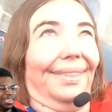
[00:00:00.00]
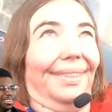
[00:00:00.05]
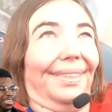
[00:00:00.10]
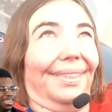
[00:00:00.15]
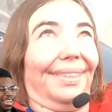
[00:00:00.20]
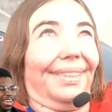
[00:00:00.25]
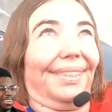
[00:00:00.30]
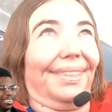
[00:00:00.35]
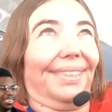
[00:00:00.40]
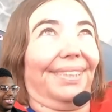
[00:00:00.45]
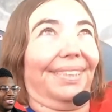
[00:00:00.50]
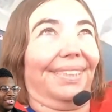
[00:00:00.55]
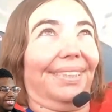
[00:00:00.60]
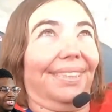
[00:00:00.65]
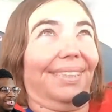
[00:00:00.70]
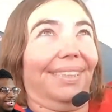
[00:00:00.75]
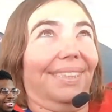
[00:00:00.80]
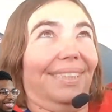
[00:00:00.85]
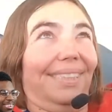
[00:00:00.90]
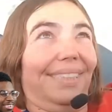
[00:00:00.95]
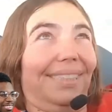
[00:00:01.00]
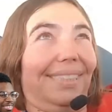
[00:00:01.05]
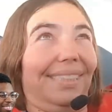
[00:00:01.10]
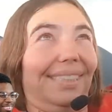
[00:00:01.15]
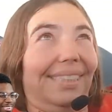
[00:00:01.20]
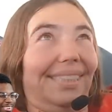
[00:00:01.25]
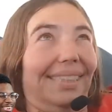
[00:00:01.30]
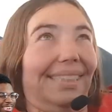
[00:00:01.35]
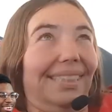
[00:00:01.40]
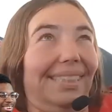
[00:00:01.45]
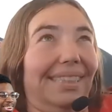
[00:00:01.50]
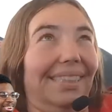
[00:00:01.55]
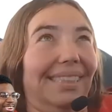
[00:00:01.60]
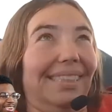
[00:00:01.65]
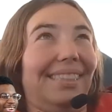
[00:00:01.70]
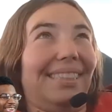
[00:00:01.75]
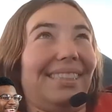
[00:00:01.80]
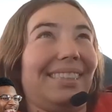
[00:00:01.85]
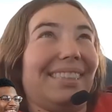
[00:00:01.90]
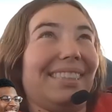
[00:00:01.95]

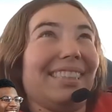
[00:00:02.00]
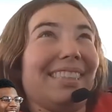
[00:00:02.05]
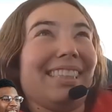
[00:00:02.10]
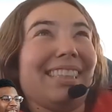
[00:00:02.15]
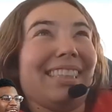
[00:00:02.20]
(not speaking)